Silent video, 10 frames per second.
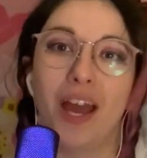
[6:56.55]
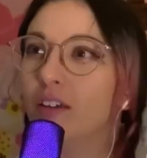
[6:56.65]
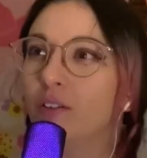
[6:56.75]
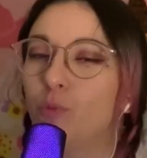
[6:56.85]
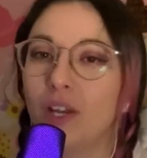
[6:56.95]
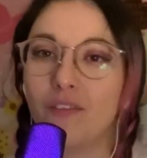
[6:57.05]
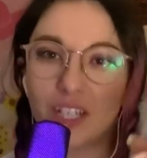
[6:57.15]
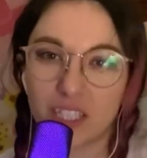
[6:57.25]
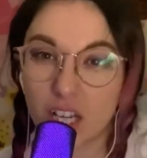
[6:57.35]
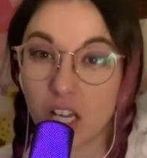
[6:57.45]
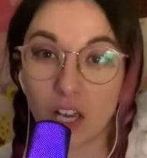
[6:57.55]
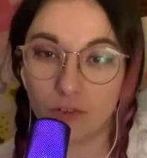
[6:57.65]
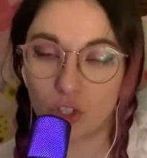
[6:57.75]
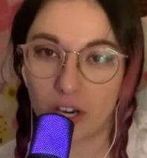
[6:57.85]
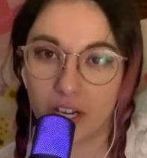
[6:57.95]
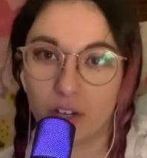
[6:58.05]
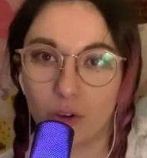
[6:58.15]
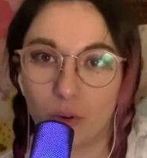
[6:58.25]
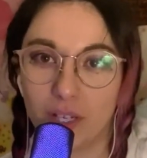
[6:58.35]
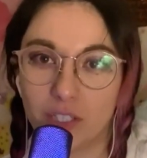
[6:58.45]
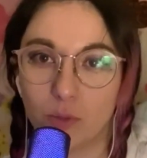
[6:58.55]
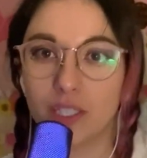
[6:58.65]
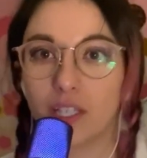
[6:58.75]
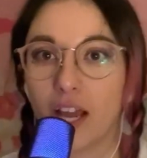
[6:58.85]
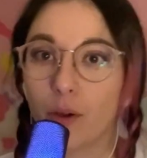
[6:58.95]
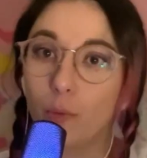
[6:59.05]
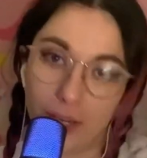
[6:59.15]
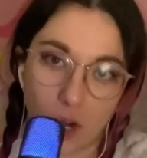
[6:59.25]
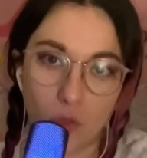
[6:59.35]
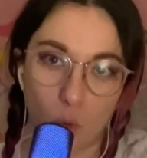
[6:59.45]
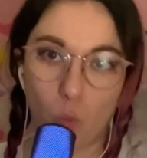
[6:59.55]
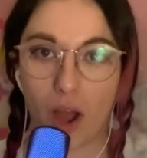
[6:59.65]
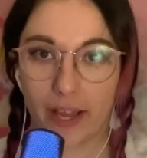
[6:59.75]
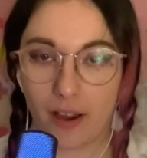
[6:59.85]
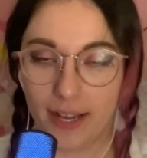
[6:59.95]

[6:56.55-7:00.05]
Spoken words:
Whenever there's like a love triangle, it's always like, we know the white guy is